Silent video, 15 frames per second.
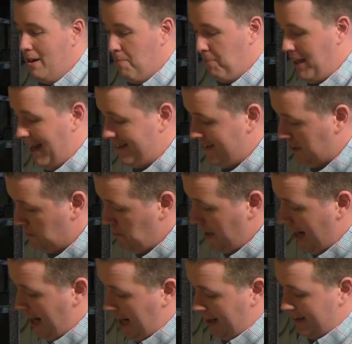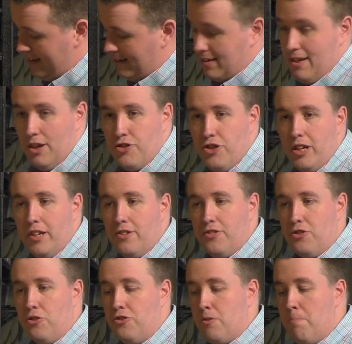plastic bags to touch it either,
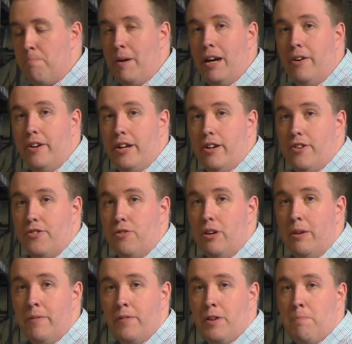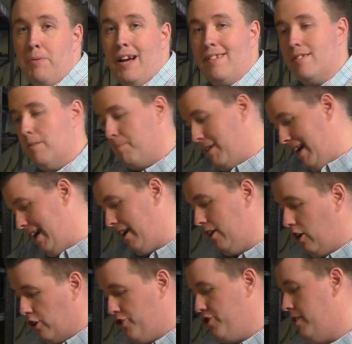so it's a barrier. So even if the plastic bag, it
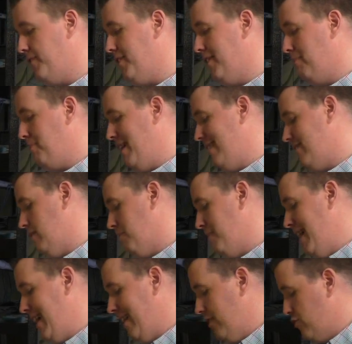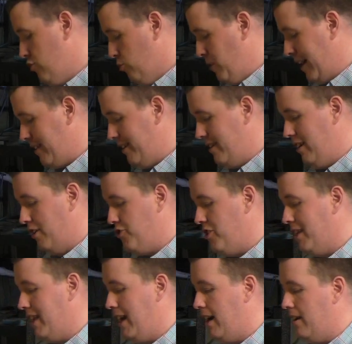all shipped and the plastic bag is directly
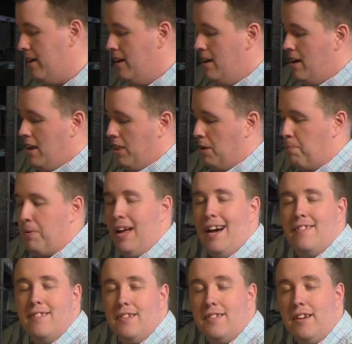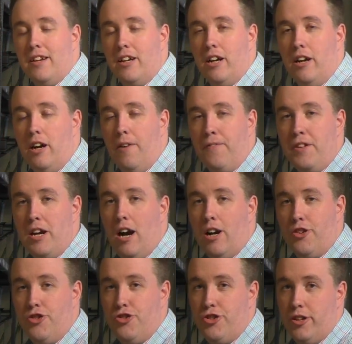touching that, the plastic's going to cut off the
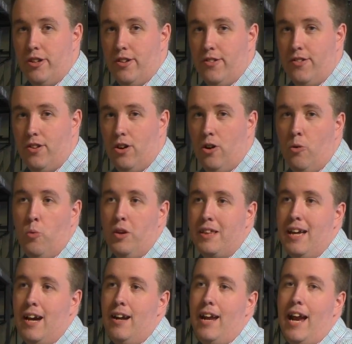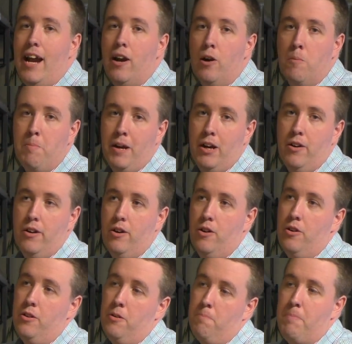oxygen. So with that air barrier,
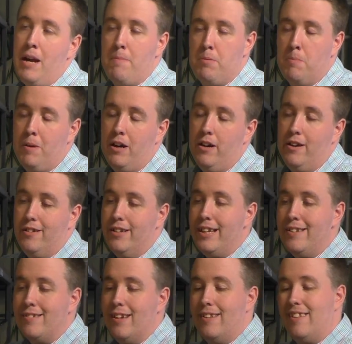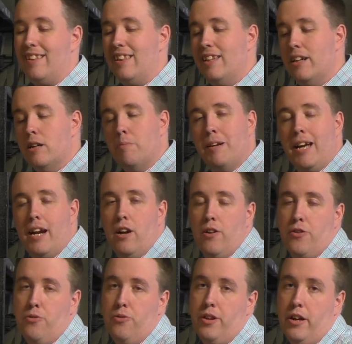or the paper barrier, at least lets a little bit of air
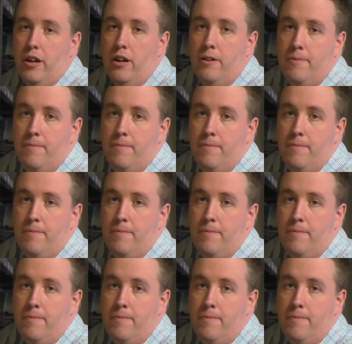through there.